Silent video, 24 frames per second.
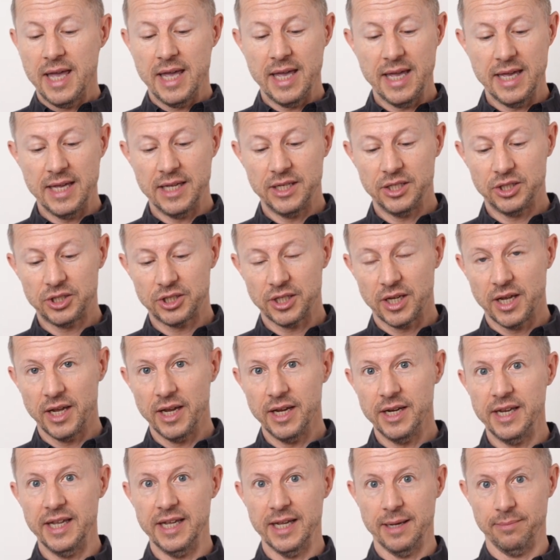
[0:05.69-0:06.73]
is
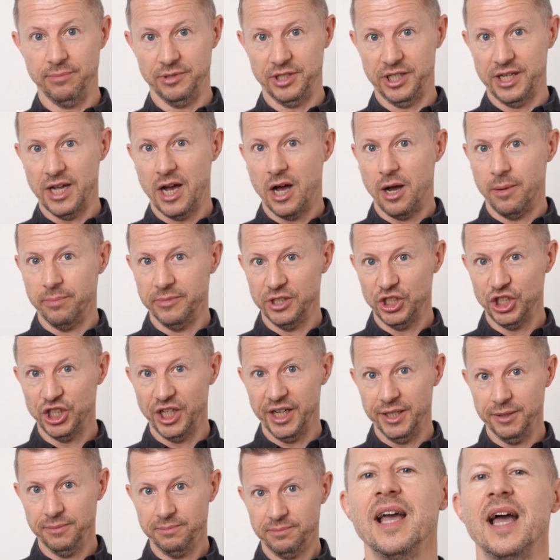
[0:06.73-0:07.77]
an EMDR
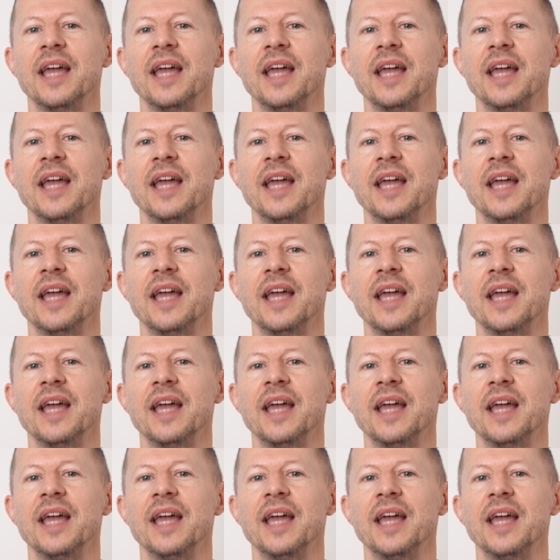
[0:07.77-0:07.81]
machine,